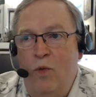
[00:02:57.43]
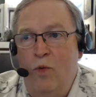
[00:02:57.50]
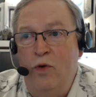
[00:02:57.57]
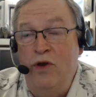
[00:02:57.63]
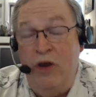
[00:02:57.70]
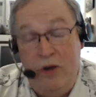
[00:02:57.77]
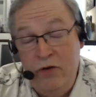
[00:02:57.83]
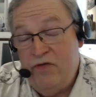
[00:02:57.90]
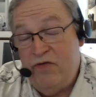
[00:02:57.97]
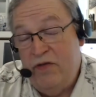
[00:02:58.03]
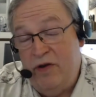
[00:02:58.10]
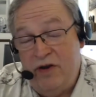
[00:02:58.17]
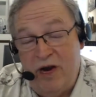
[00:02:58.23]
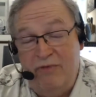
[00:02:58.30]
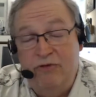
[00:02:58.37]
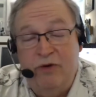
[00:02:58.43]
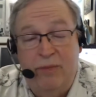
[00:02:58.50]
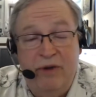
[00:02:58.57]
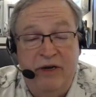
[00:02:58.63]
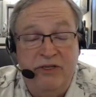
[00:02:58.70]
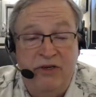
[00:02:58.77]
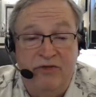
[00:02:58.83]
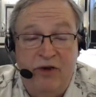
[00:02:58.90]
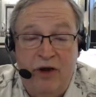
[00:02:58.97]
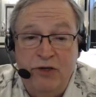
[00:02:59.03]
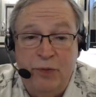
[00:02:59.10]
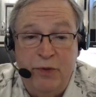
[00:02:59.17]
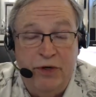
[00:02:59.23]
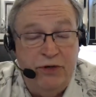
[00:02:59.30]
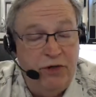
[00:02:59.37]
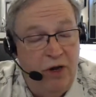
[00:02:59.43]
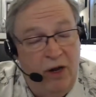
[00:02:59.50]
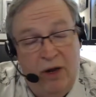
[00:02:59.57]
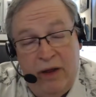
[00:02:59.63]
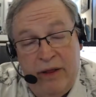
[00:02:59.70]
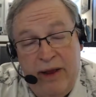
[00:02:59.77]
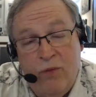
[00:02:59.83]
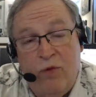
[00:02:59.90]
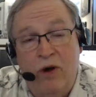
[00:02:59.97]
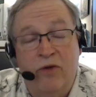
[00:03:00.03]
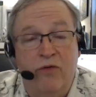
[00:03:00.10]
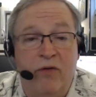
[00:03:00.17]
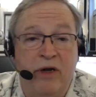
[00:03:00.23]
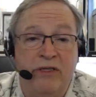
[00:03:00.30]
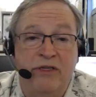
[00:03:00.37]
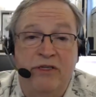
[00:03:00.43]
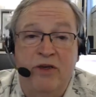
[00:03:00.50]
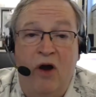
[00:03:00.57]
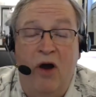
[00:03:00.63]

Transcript: when you use the JavaScript engine for HostBridge, all of that work runs